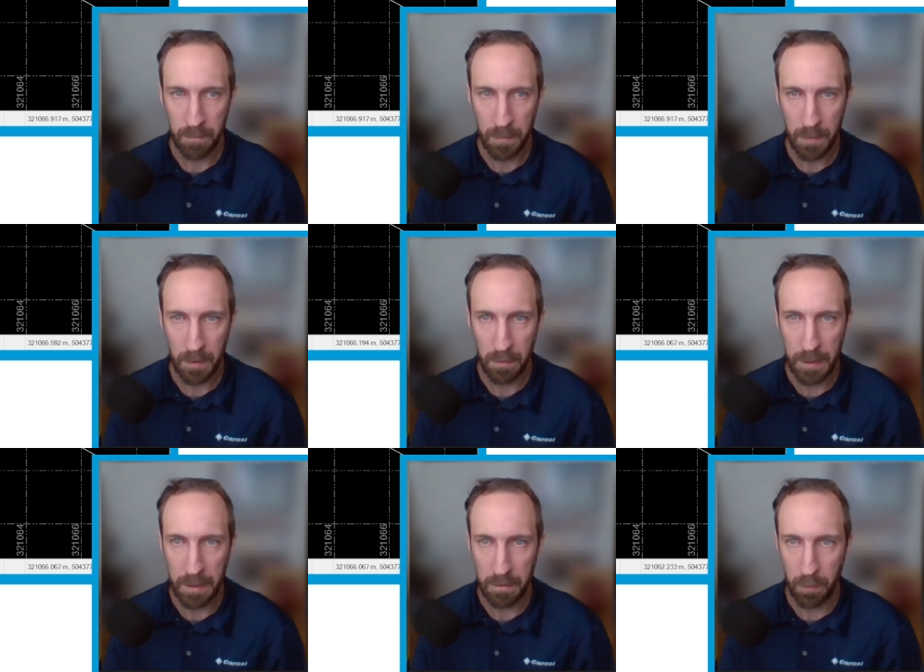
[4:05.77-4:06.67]

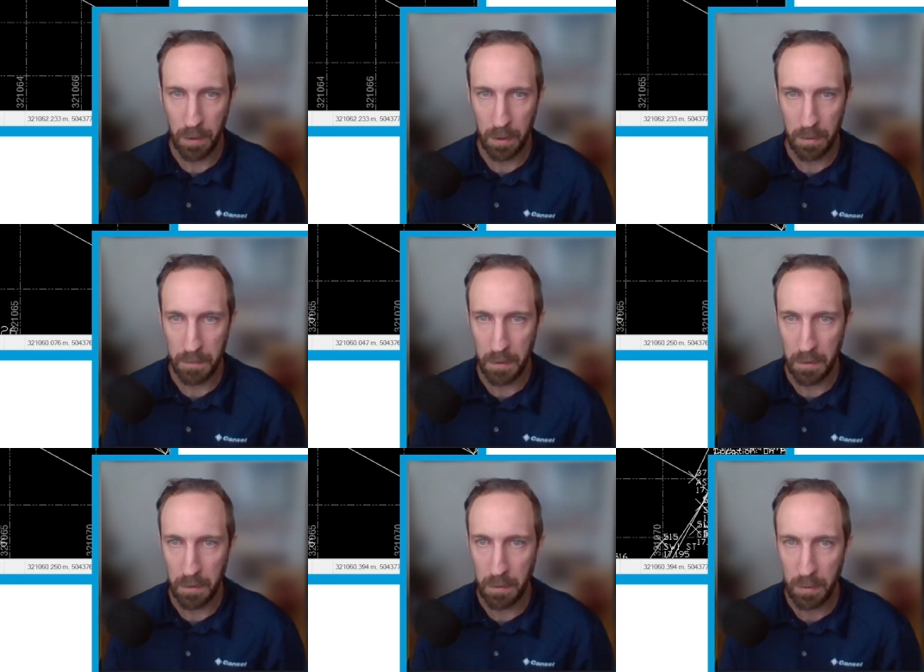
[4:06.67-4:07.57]
That's one of the
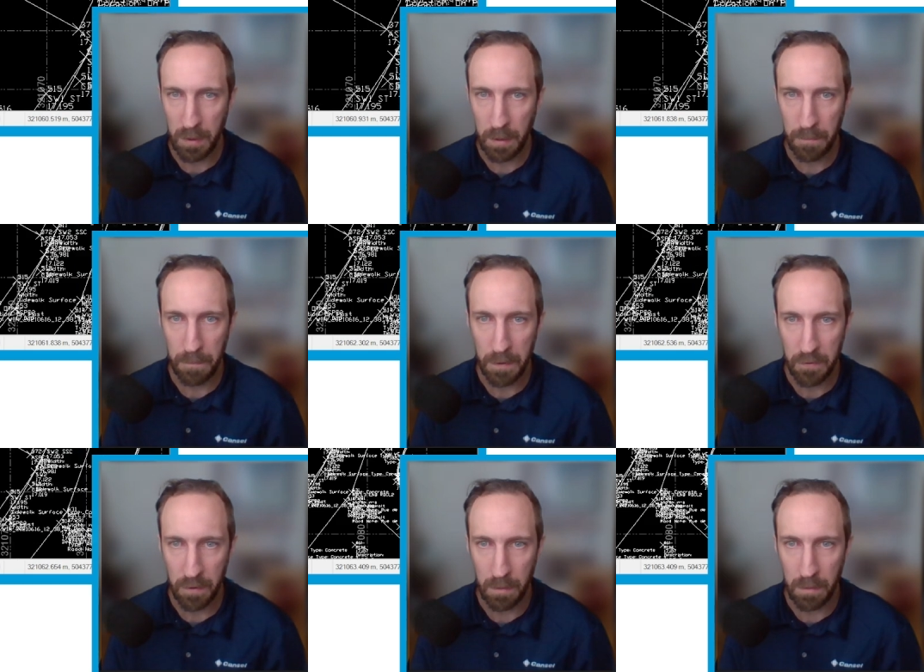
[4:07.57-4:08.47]
new key
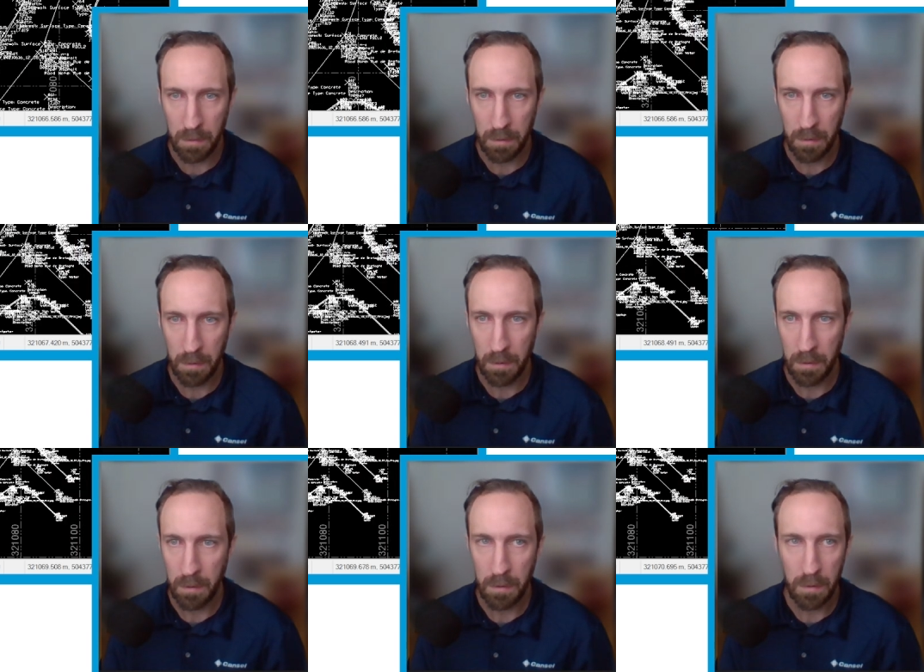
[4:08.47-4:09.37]
feature
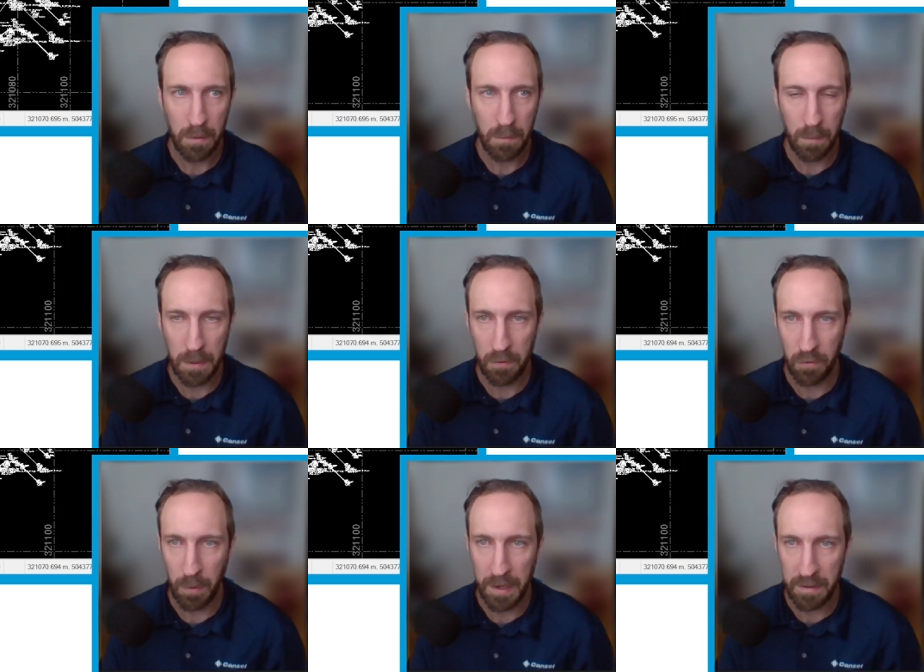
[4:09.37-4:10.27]
with
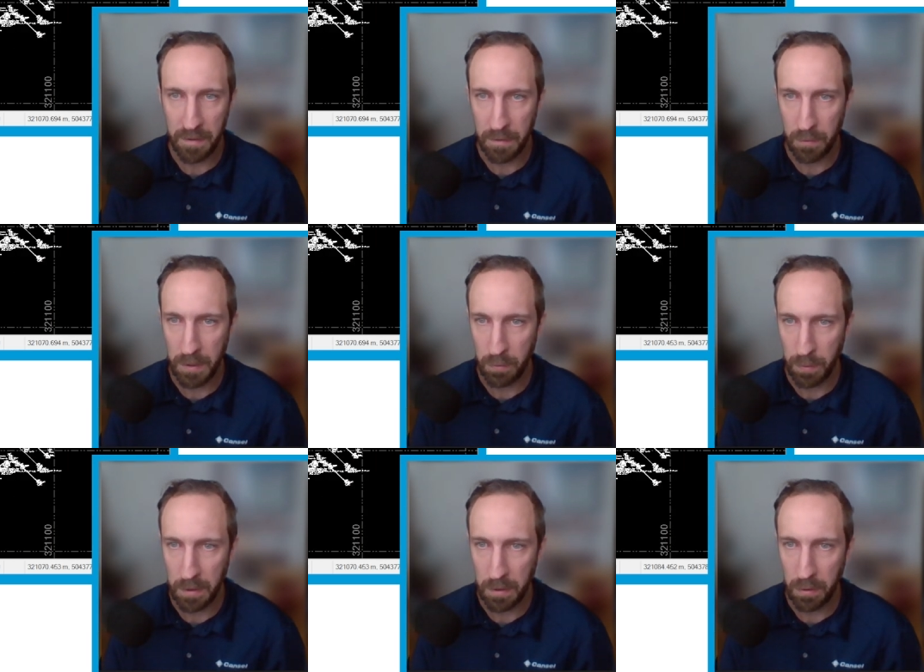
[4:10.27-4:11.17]
Trimble Access
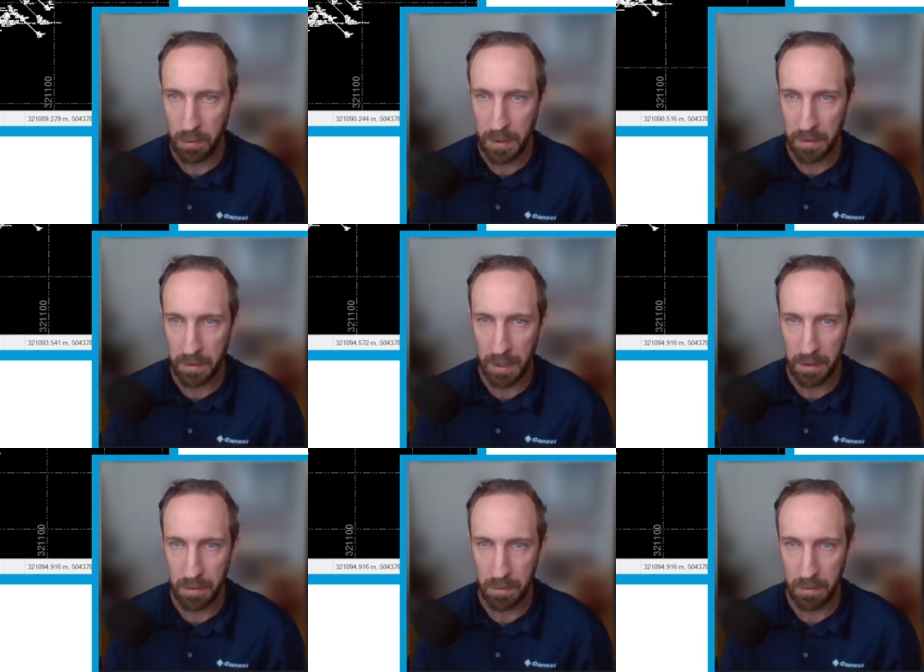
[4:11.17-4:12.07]
2022.10.
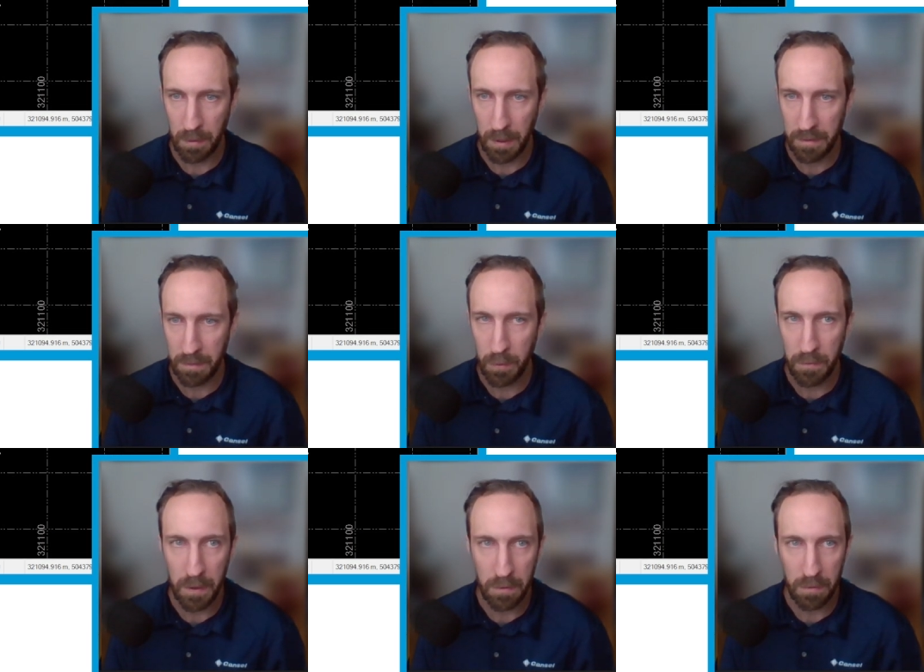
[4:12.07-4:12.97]
Now let's move
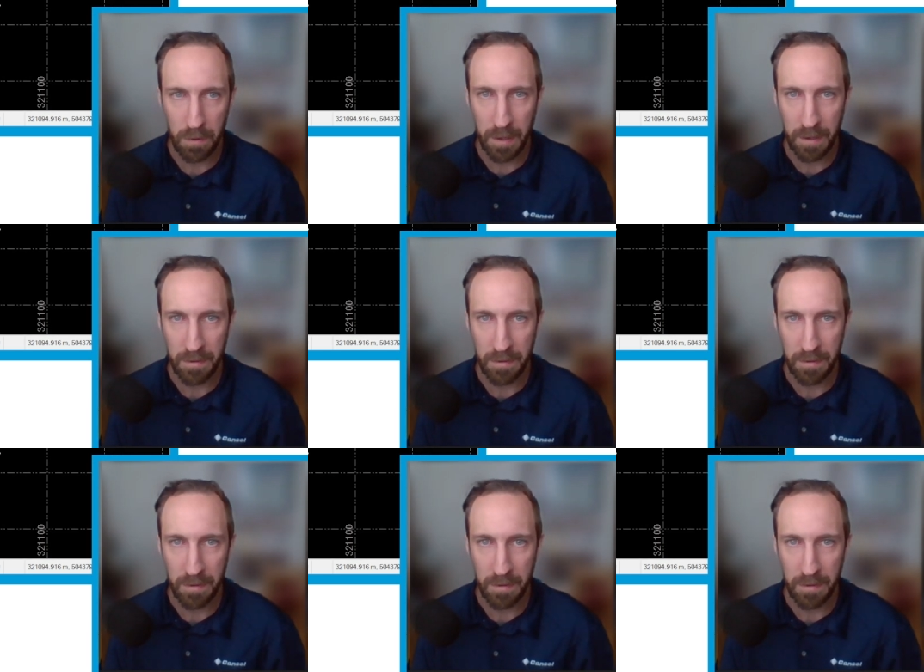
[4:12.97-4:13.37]
on to the next